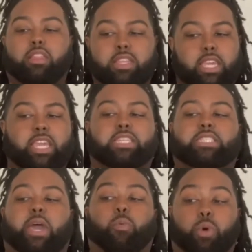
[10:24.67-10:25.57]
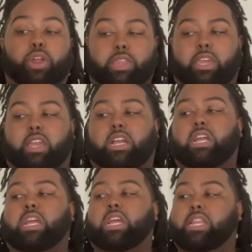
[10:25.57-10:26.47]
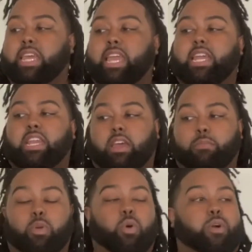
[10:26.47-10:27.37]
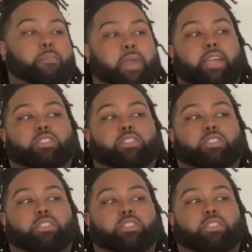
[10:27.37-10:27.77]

kids that were there. They ended up going back